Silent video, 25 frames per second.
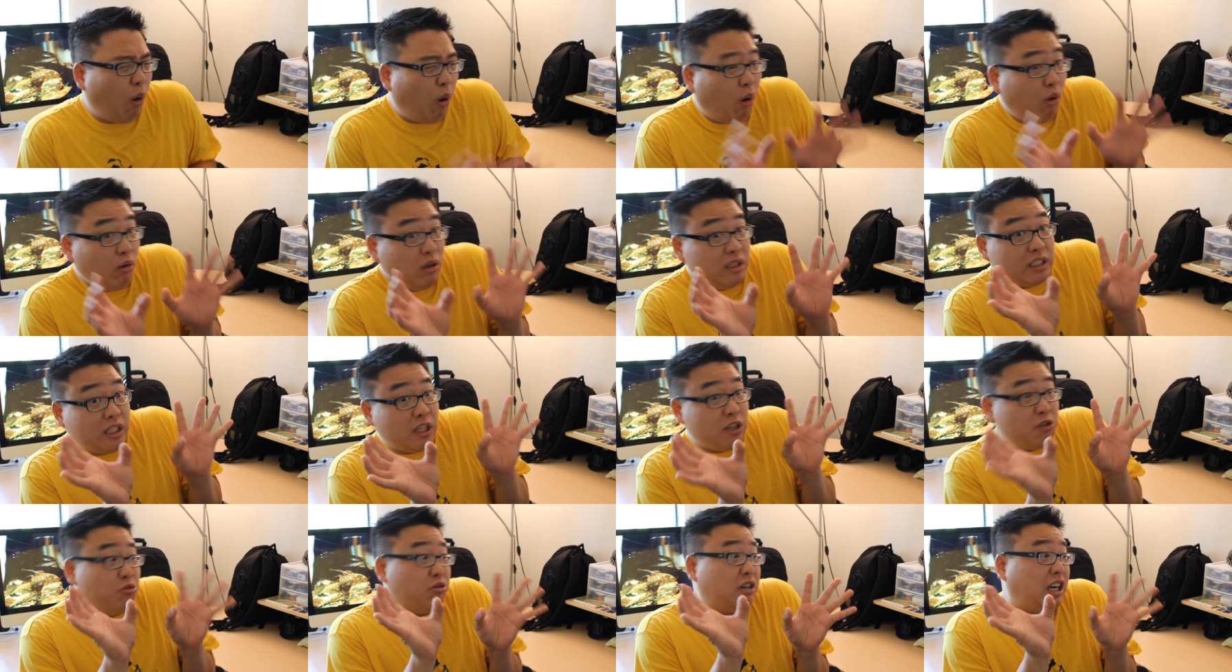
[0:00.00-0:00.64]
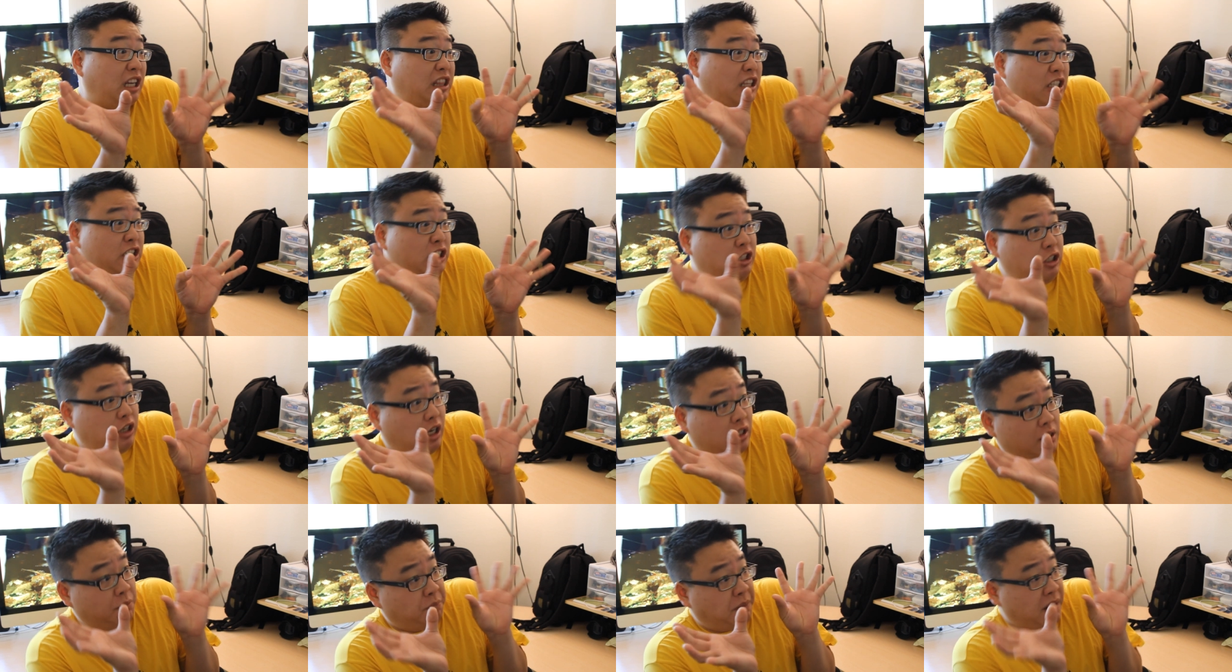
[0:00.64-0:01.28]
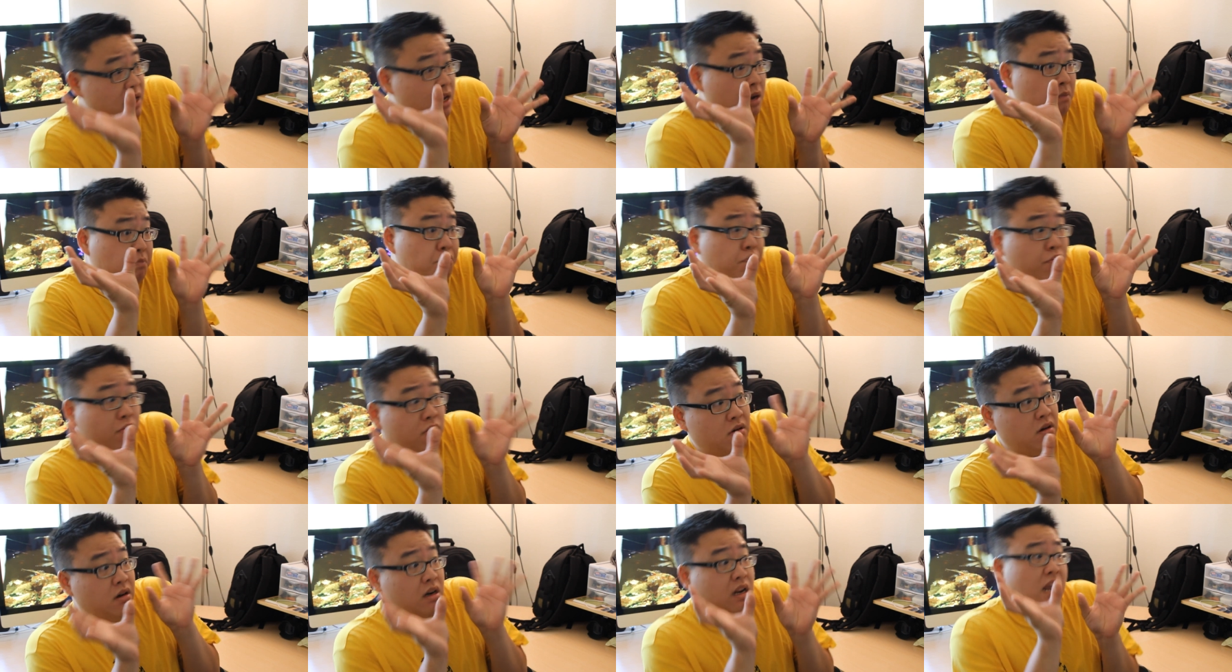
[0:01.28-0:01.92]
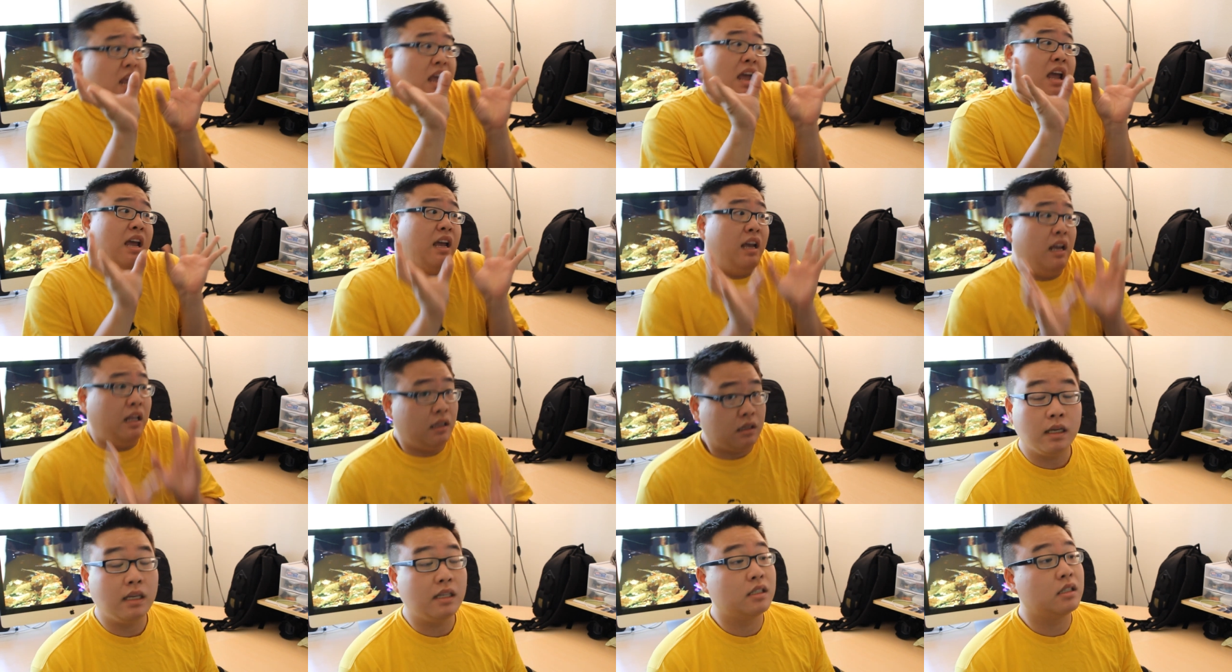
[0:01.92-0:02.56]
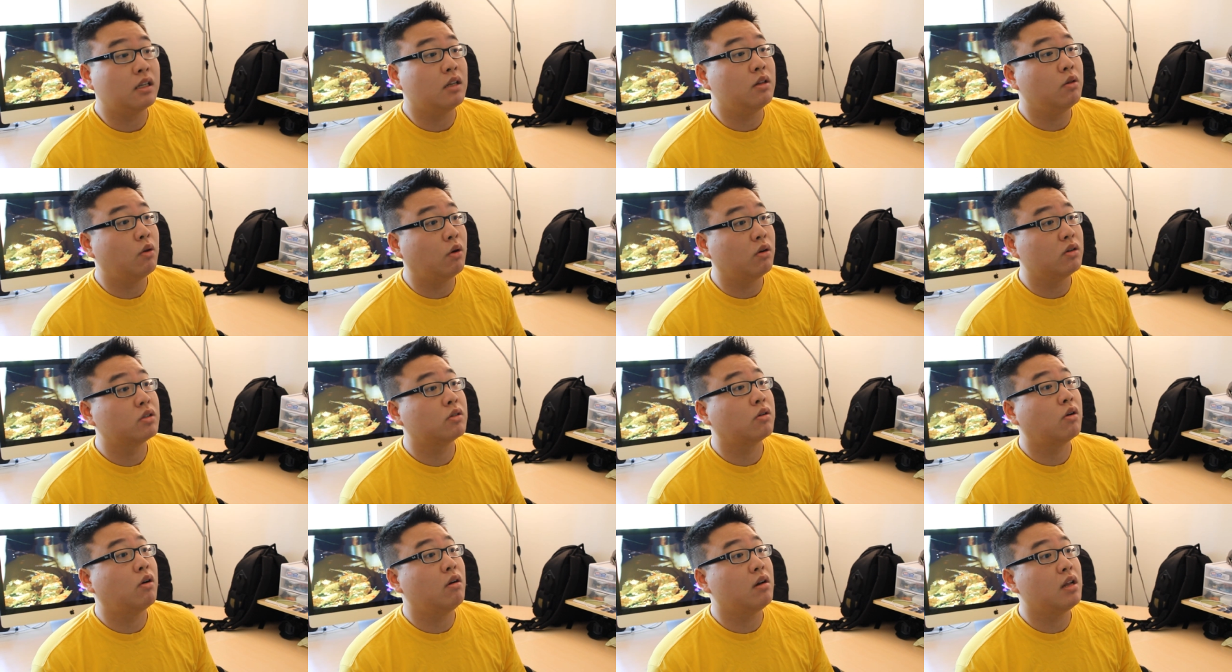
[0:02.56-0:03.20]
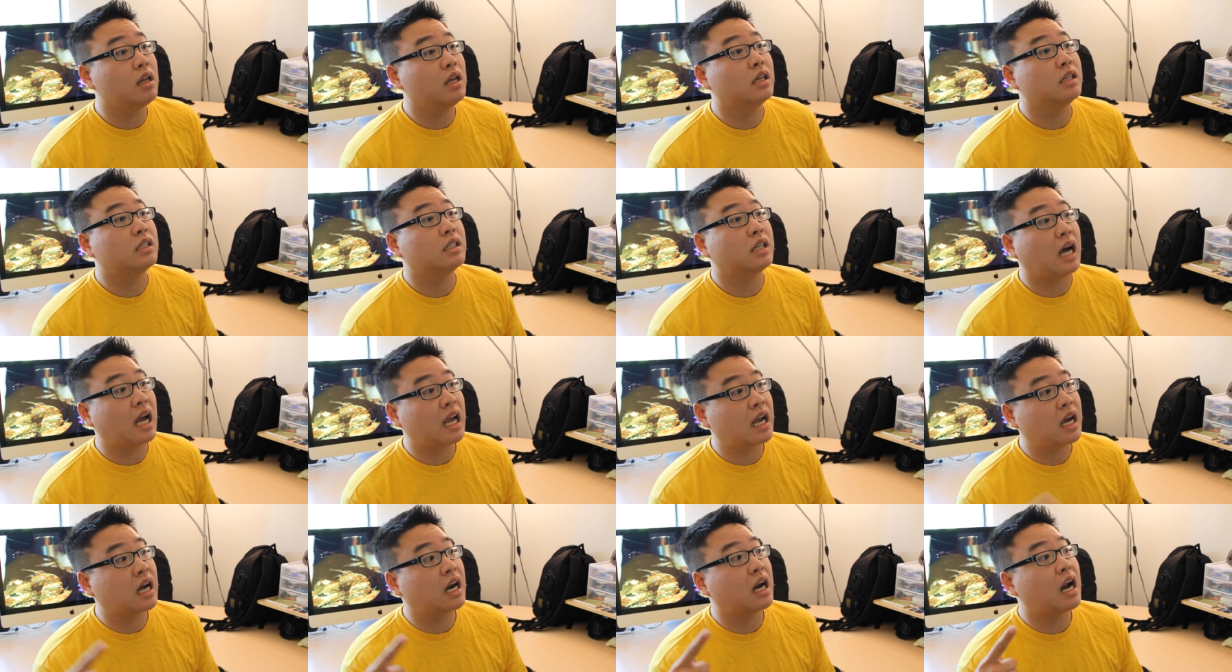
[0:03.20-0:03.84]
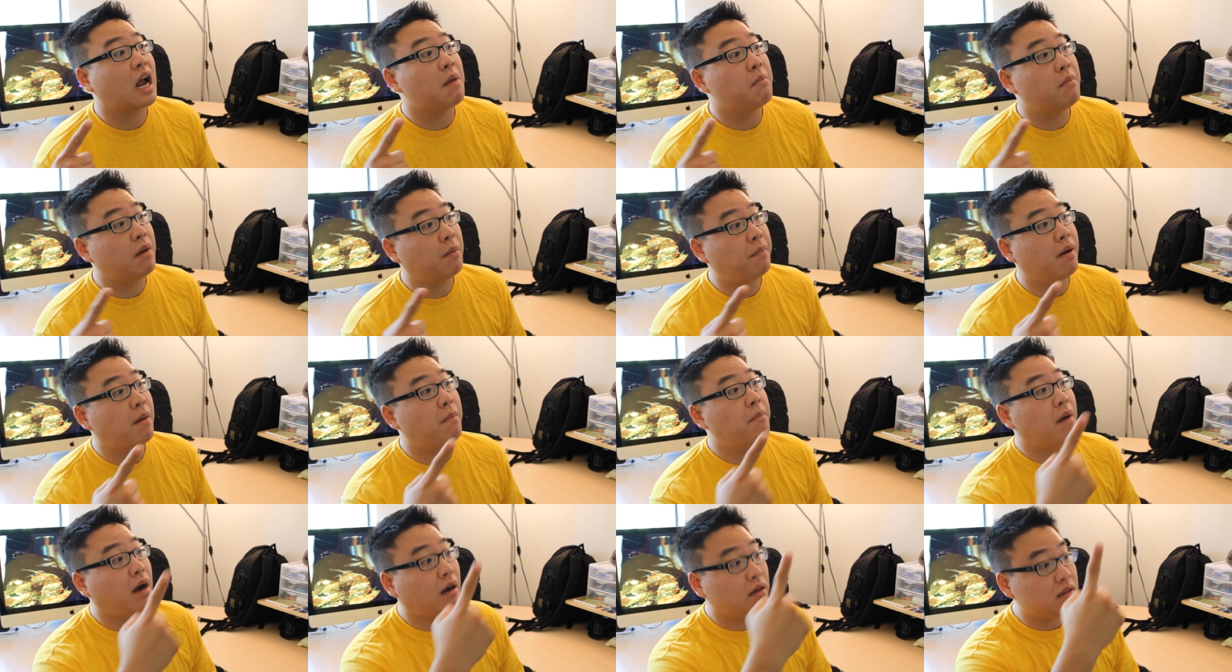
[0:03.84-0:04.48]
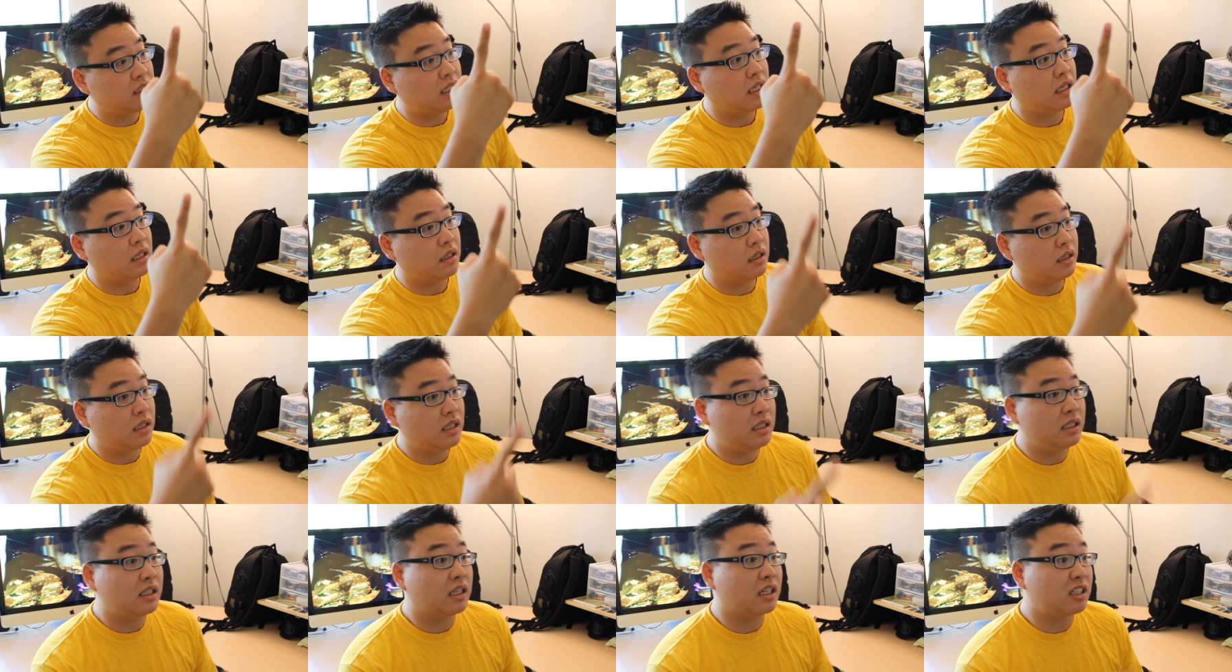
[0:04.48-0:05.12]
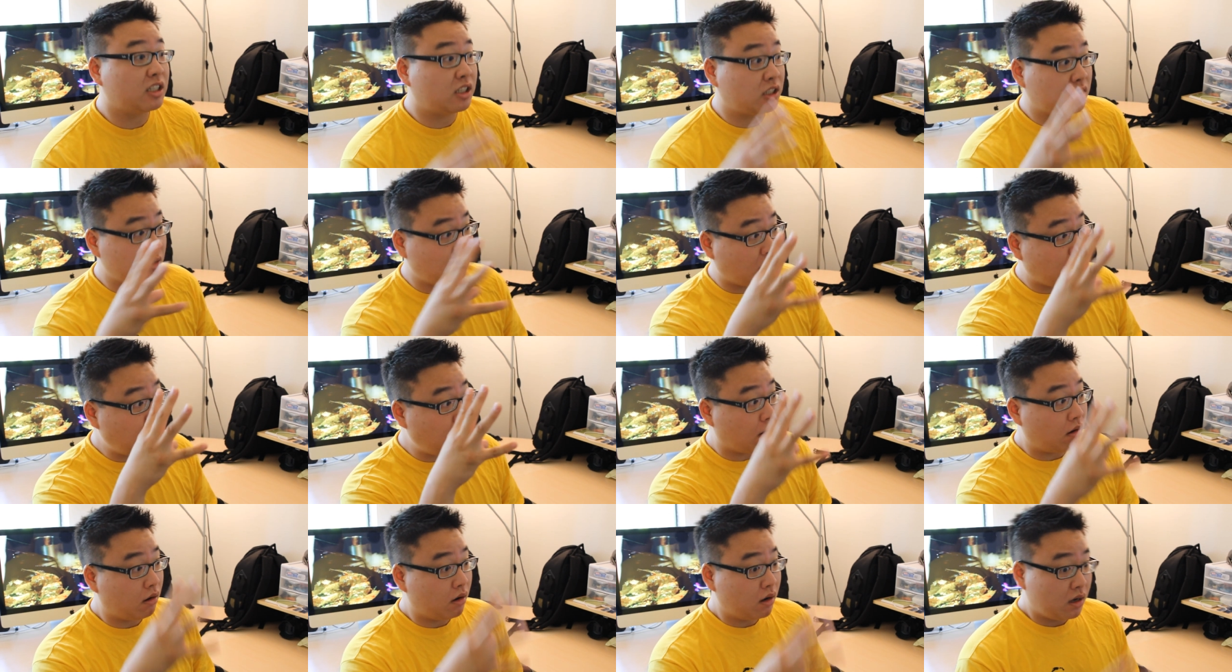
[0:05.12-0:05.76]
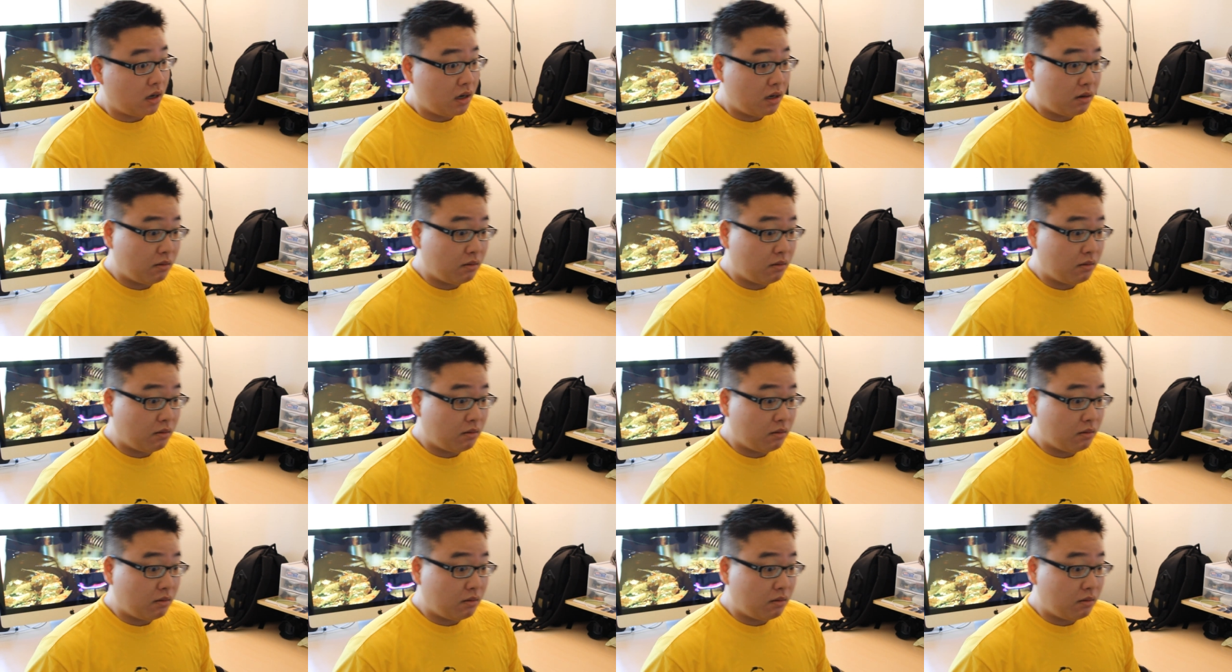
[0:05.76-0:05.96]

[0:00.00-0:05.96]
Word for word: Oh, he said you got the shot by a bullet. He said North Korea, so I climb up a mountain in the snow